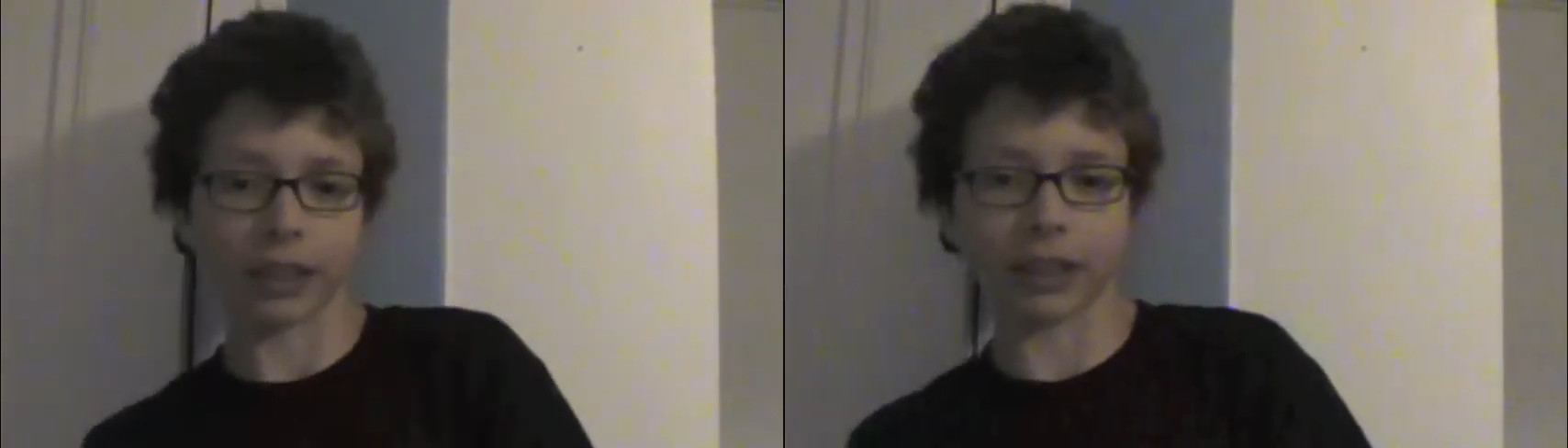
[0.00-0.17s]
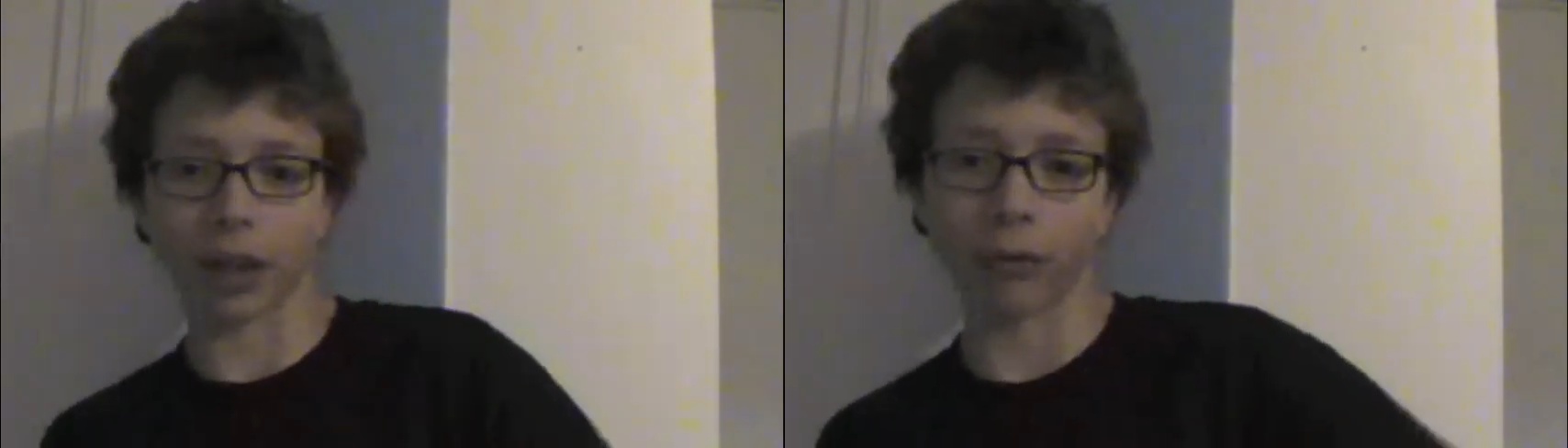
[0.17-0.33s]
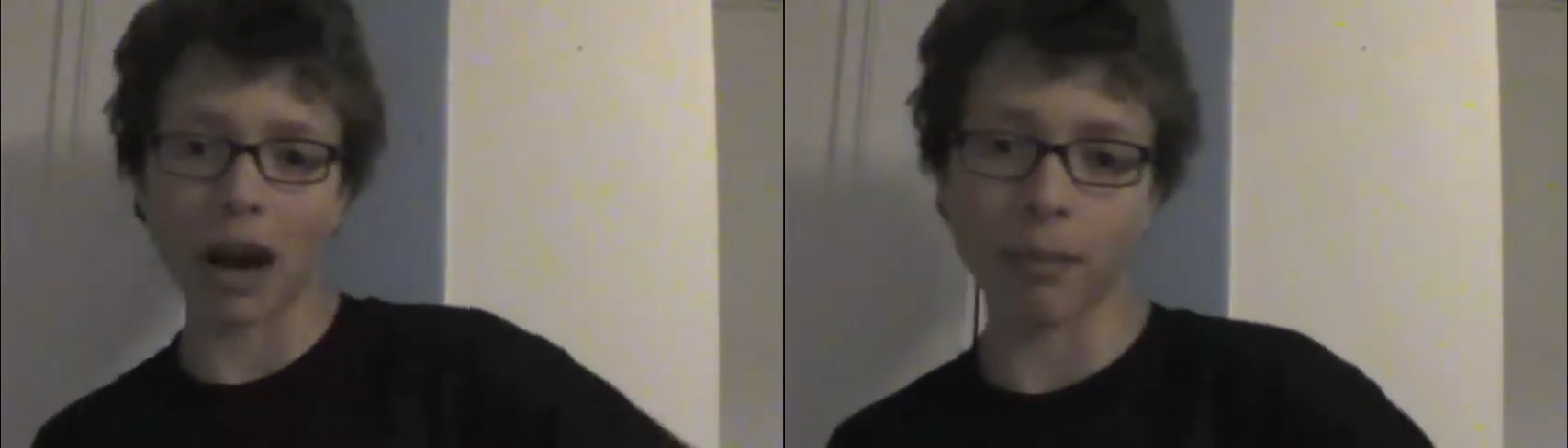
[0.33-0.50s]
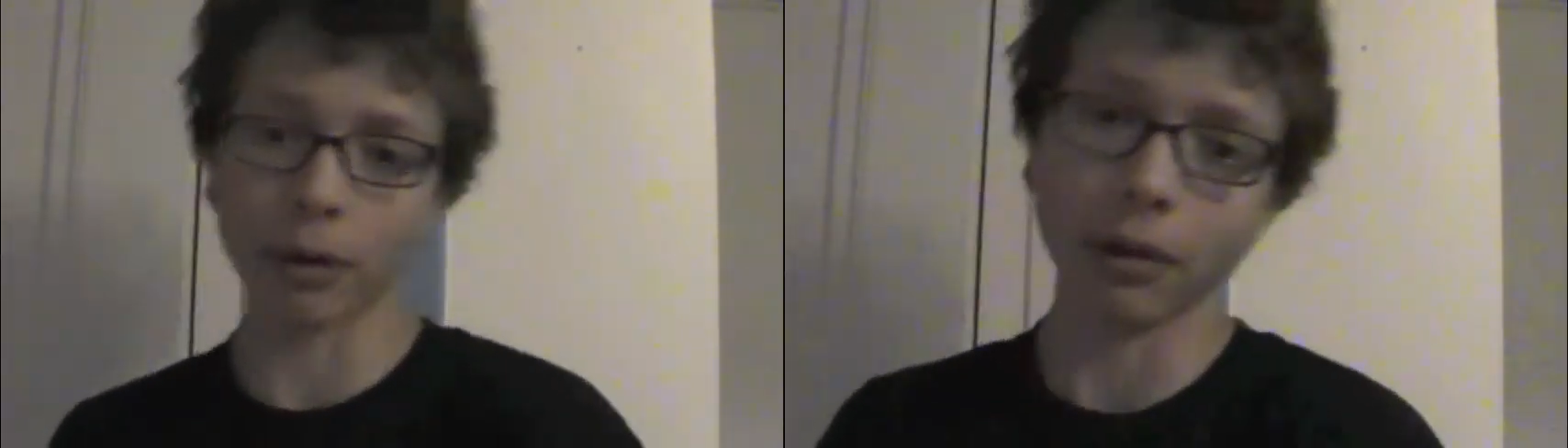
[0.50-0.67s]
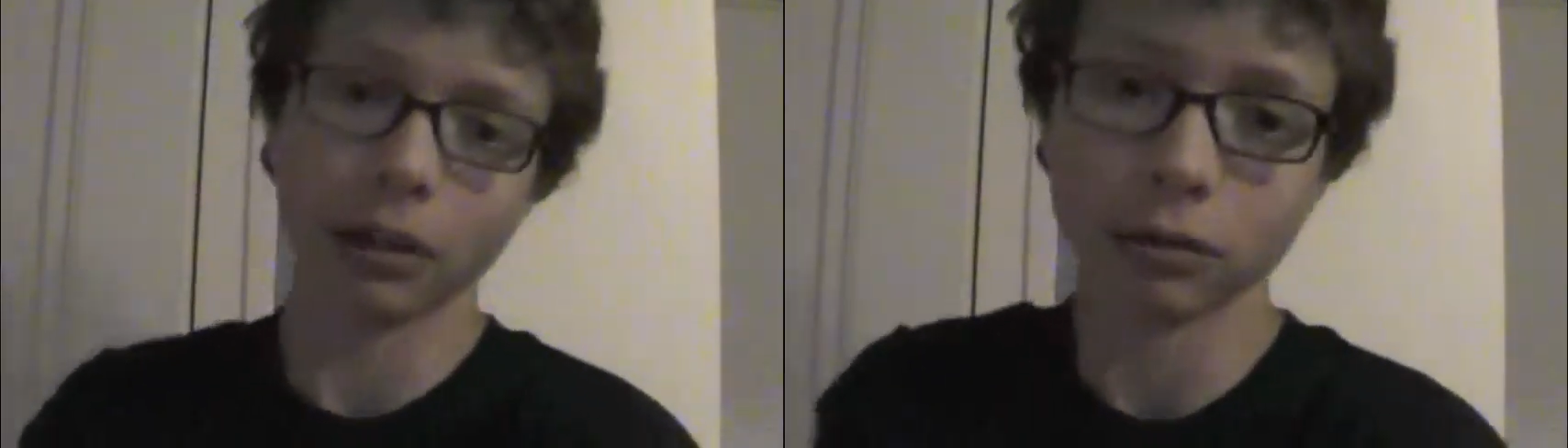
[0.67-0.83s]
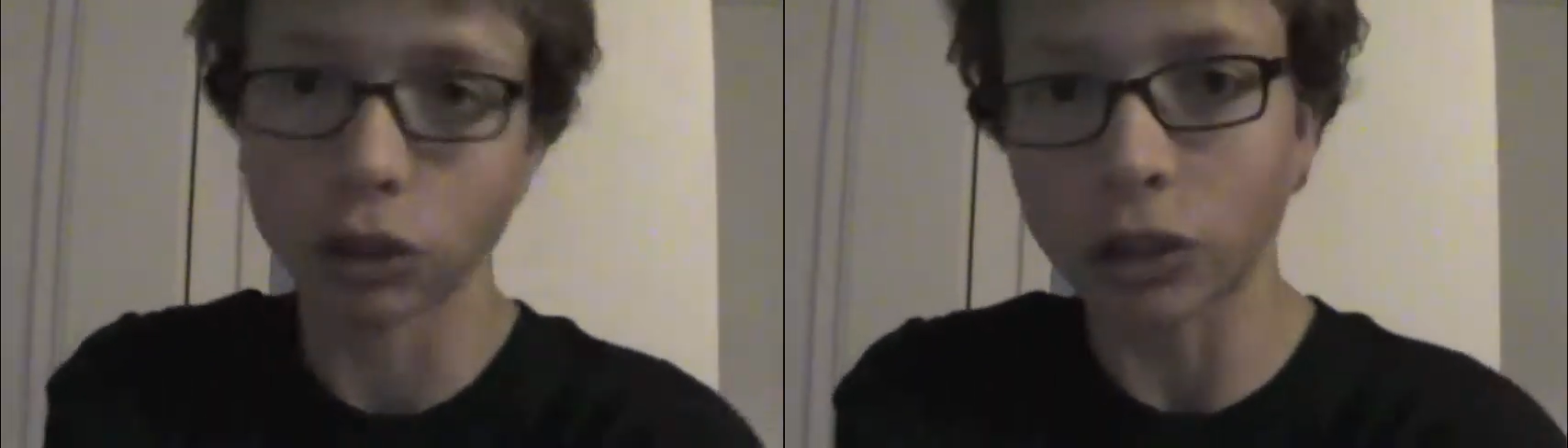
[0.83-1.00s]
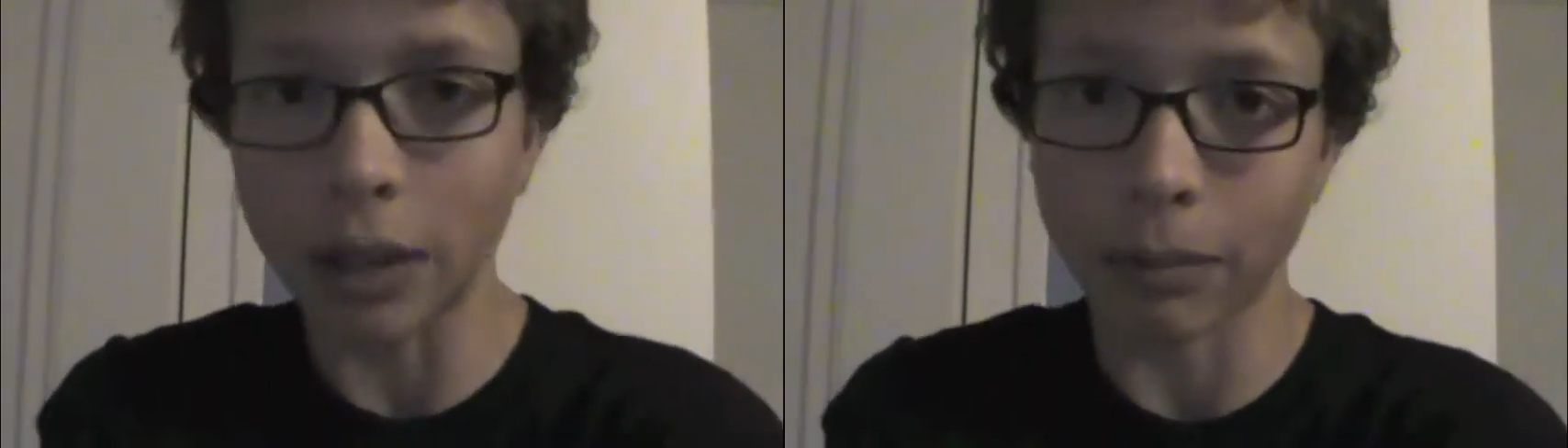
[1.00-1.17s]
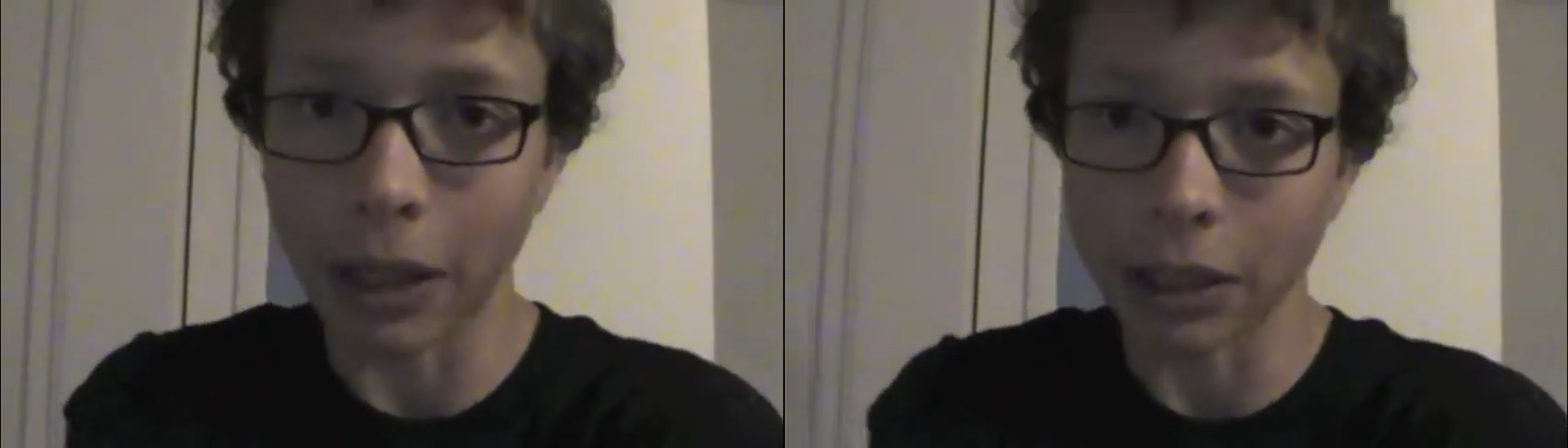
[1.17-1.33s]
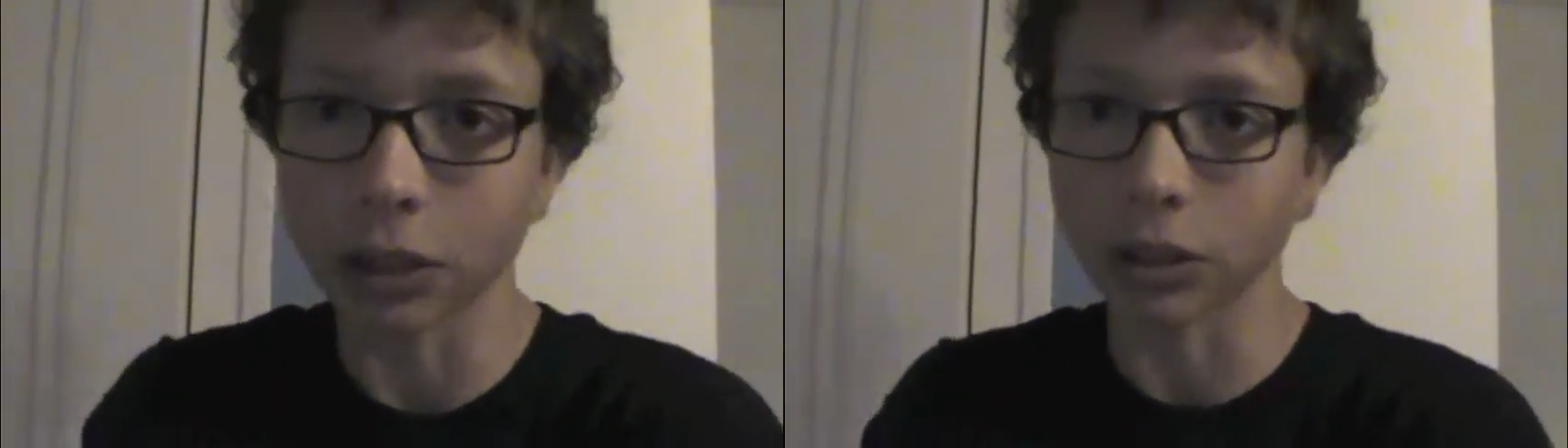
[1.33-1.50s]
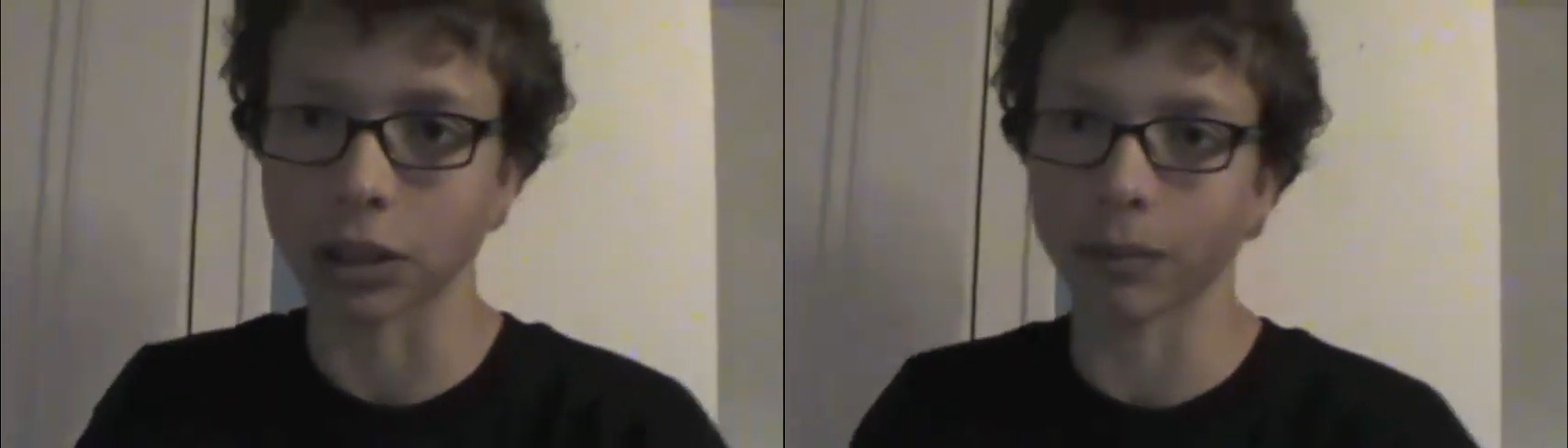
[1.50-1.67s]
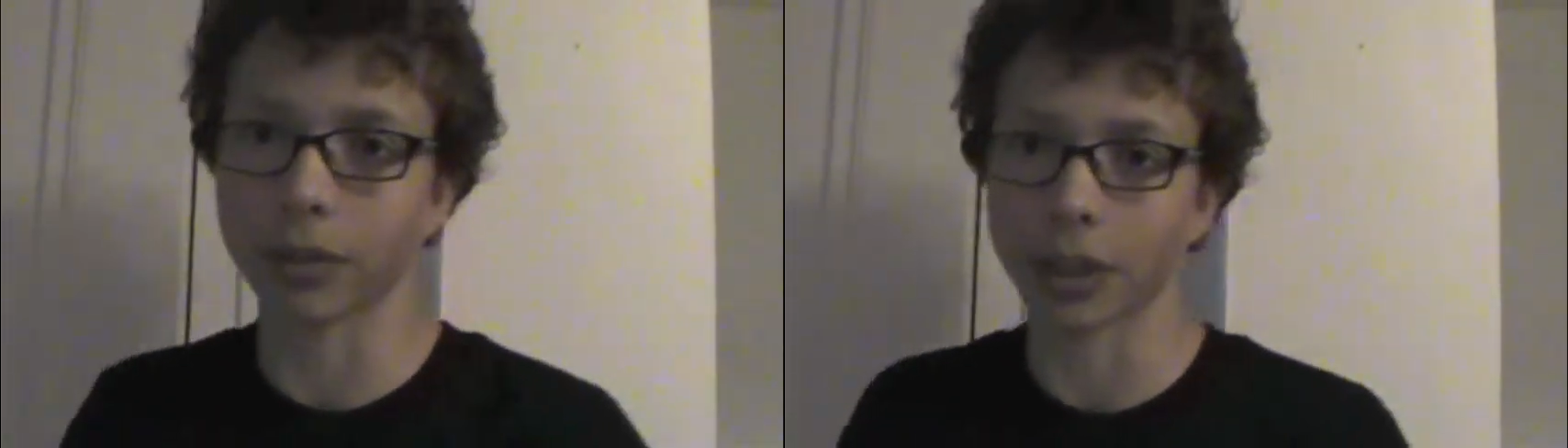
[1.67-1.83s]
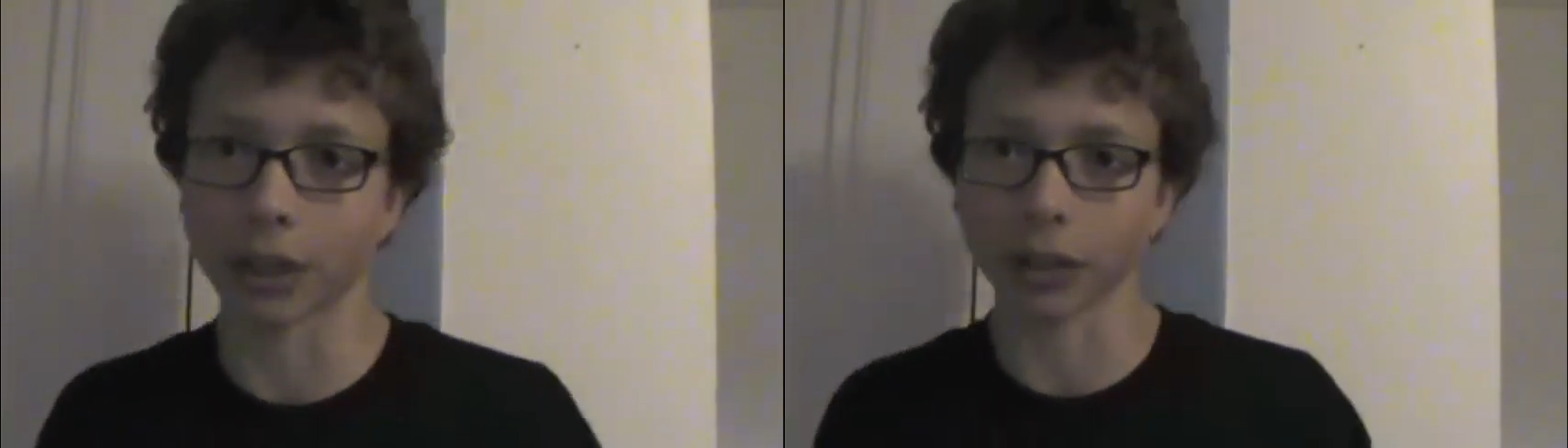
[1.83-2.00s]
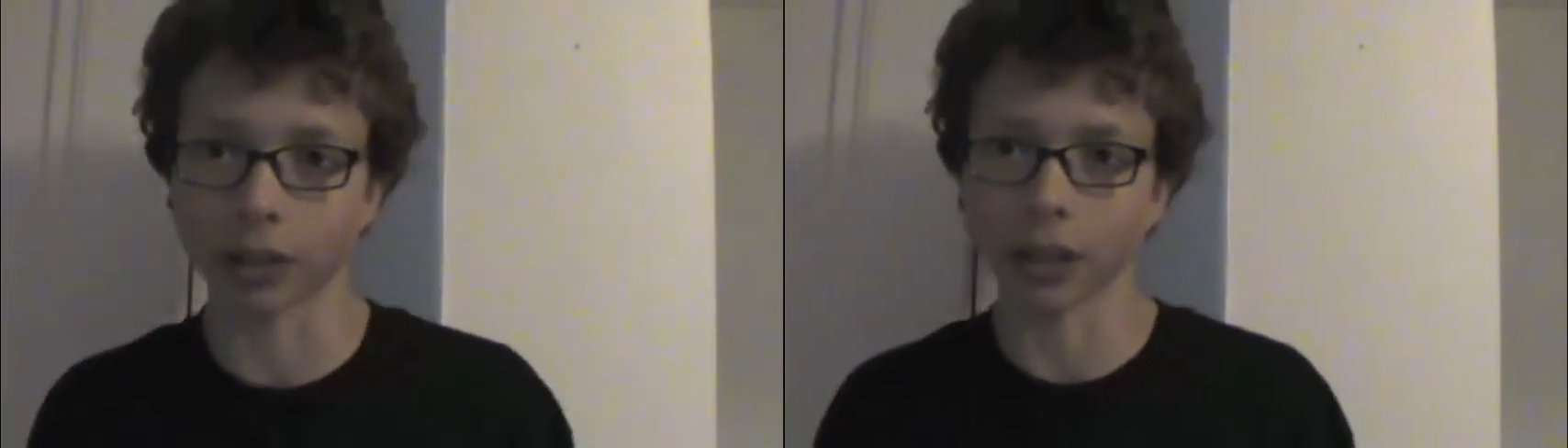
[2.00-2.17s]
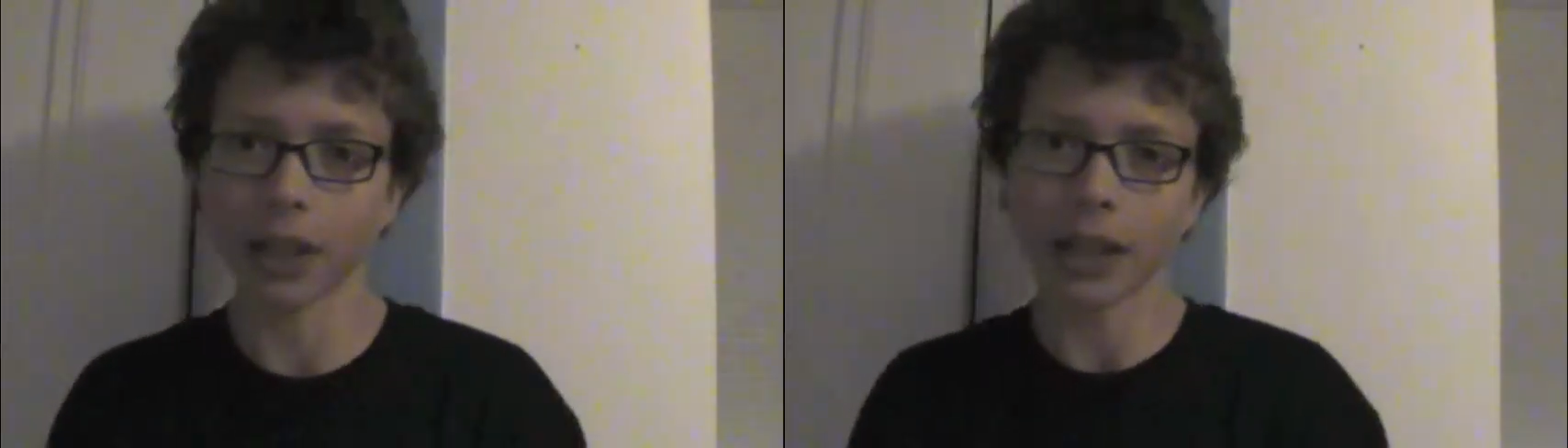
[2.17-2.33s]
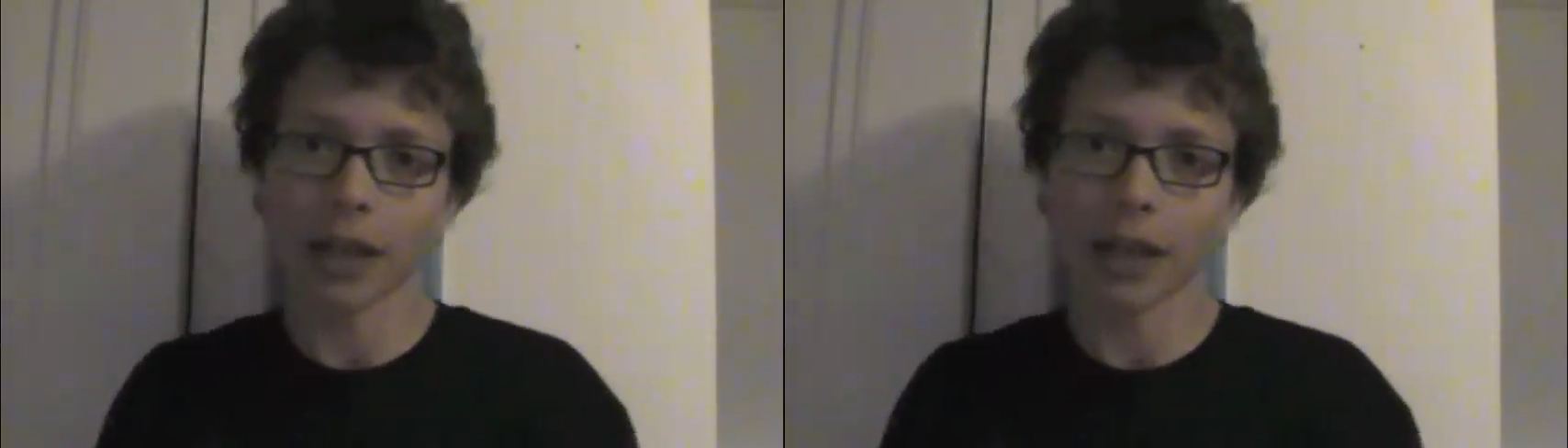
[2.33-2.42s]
like they wrap around tripods or something,